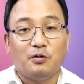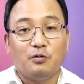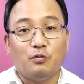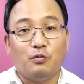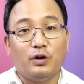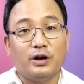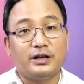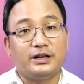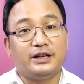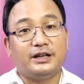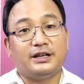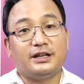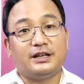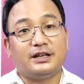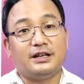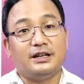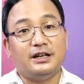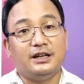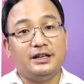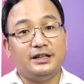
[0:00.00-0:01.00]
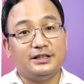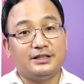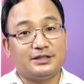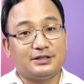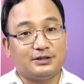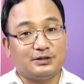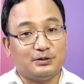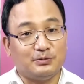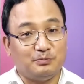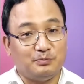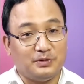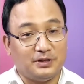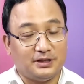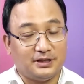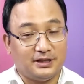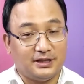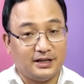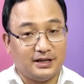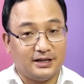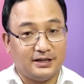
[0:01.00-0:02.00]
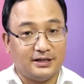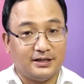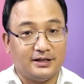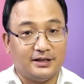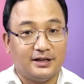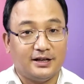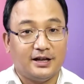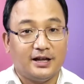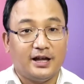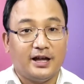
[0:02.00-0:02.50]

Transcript: what needs to be done,